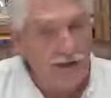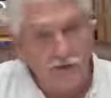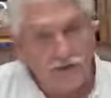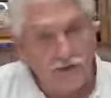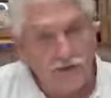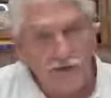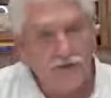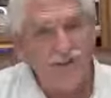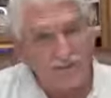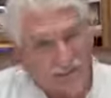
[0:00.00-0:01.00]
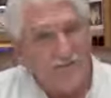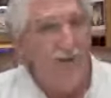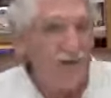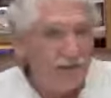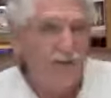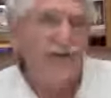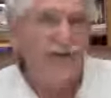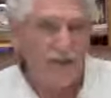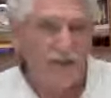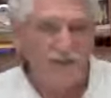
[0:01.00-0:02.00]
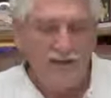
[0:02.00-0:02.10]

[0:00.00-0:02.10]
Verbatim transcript: lymph system to some degree.